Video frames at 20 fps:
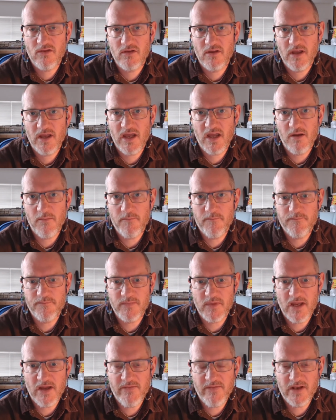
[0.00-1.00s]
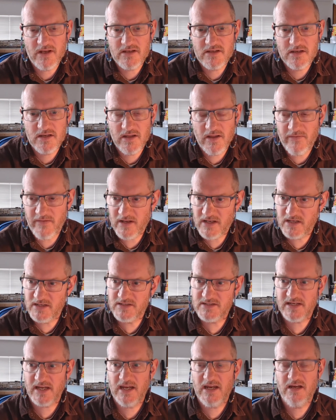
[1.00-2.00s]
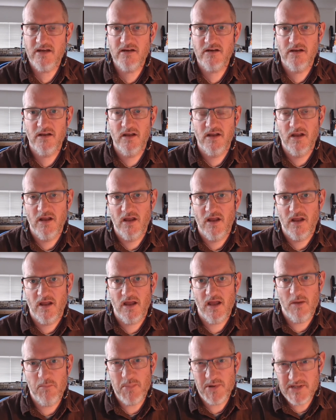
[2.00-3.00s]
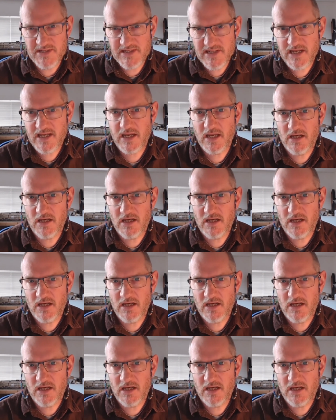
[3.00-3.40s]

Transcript: and that contain a particular